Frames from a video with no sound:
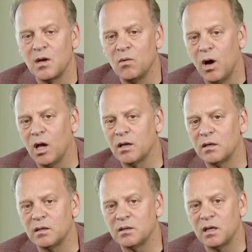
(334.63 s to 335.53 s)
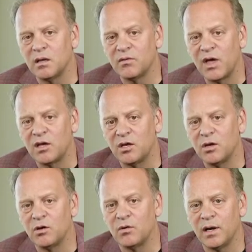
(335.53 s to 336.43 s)
Well, and thank
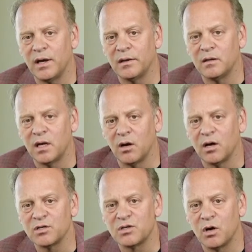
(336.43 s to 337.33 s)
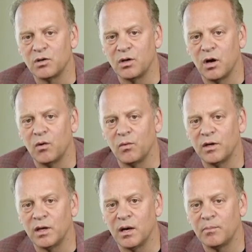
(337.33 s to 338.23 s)
you. And also, you know,
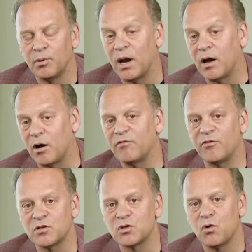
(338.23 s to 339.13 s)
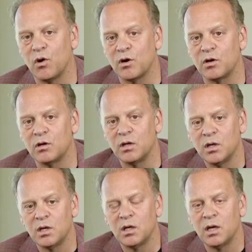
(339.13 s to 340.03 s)
we put out our first quarter
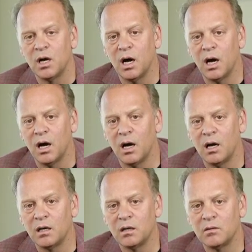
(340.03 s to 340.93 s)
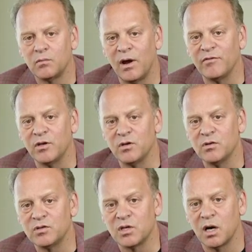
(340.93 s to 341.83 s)

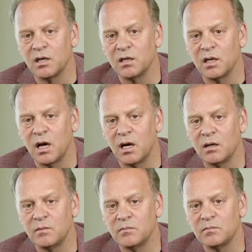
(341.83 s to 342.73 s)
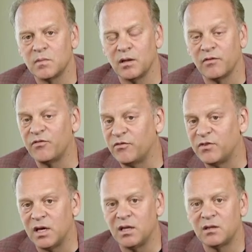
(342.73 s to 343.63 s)
revenues on the
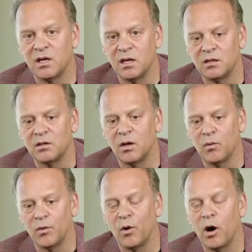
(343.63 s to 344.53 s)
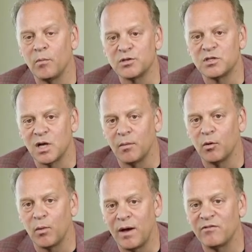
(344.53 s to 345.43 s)
15th, and you know, we were almost
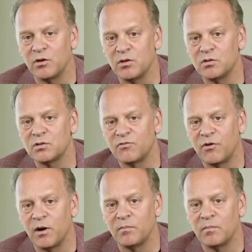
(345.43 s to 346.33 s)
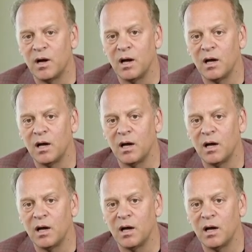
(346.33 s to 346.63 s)
double revenues from